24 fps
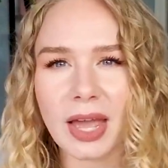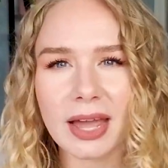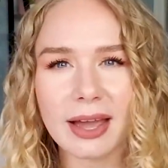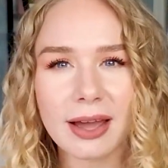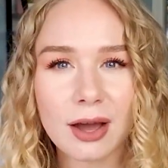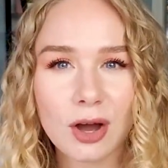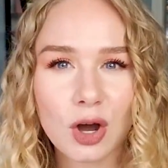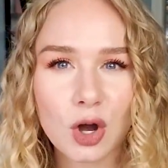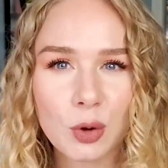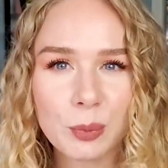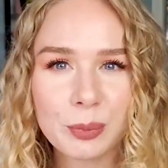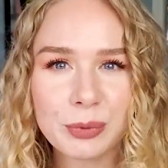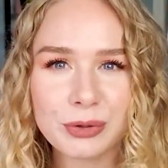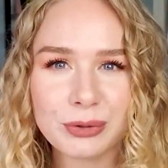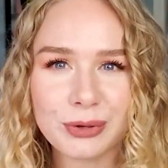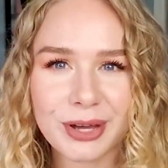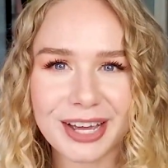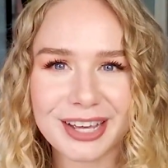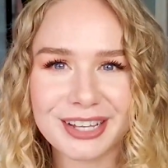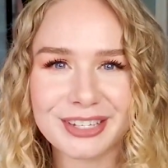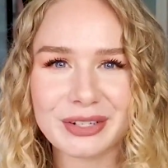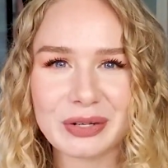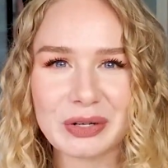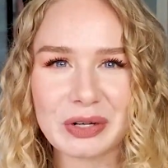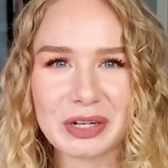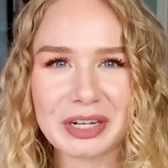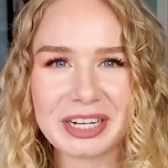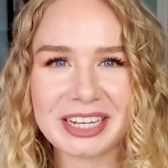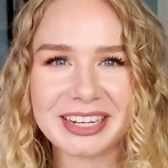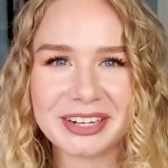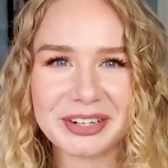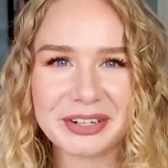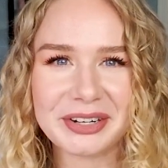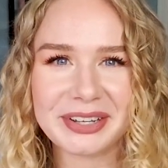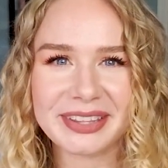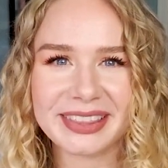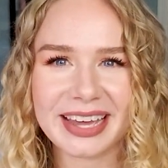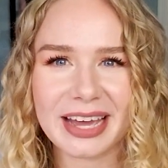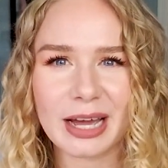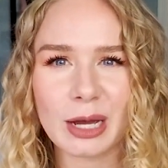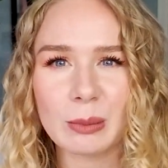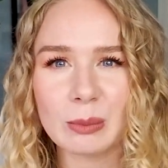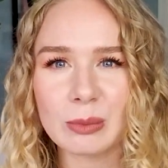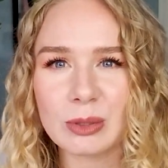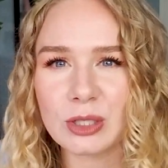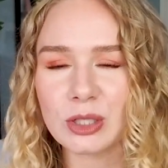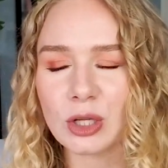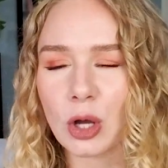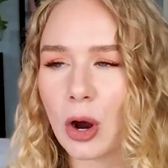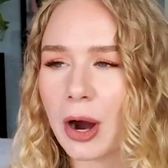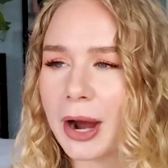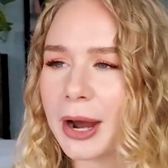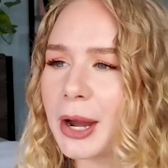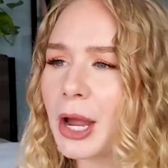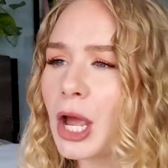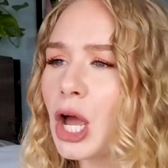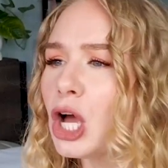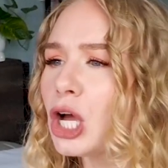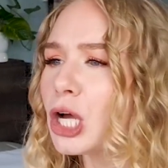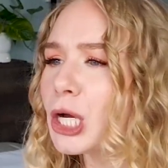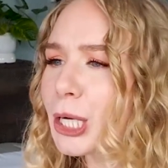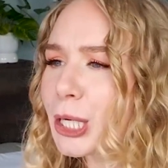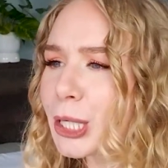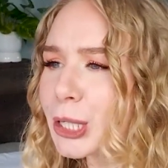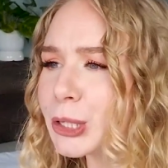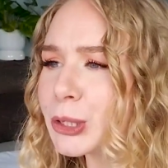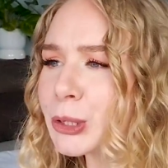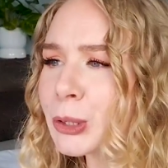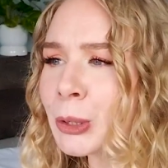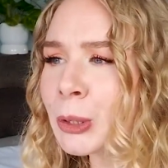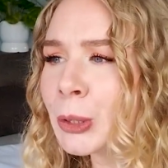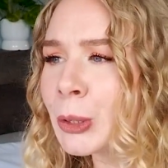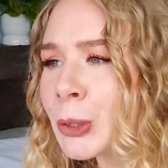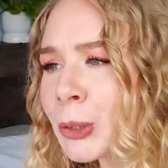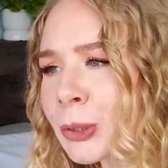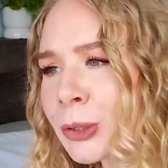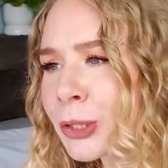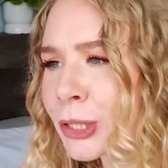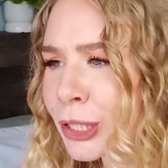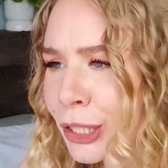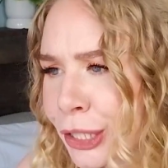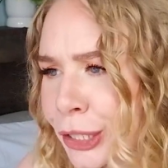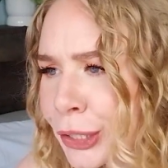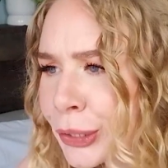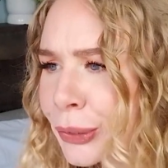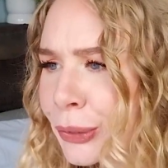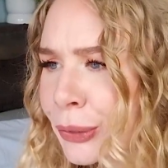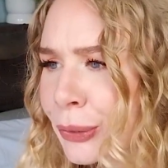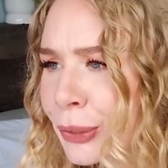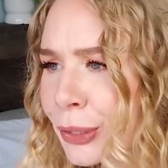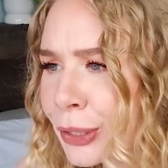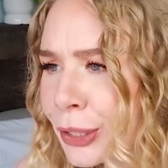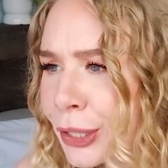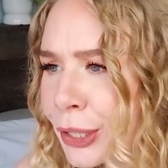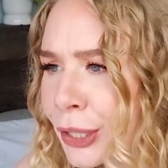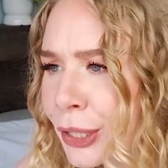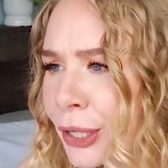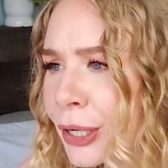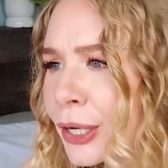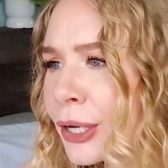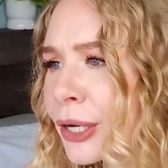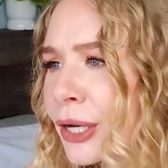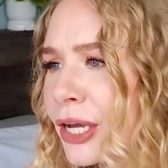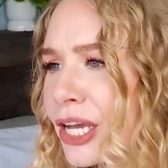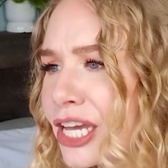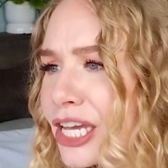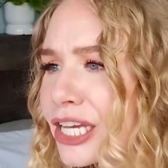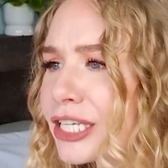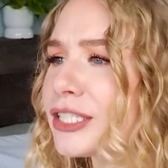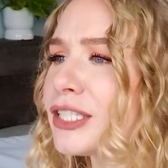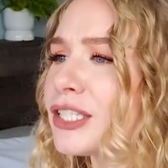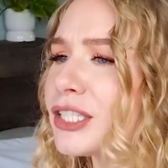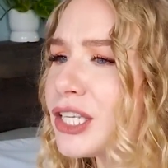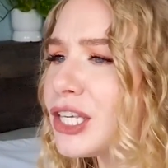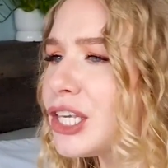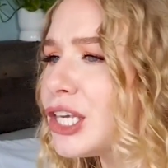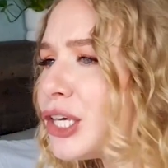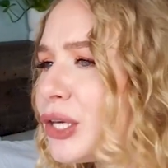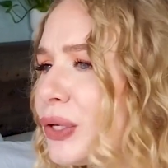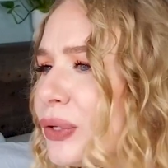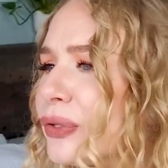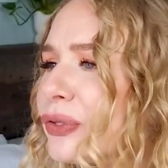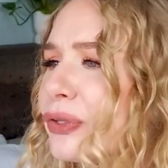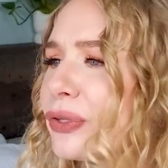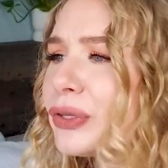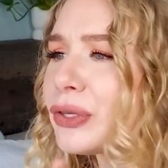I hope you guys aren't hearing that. I'm sorry. Excuse you. Excuse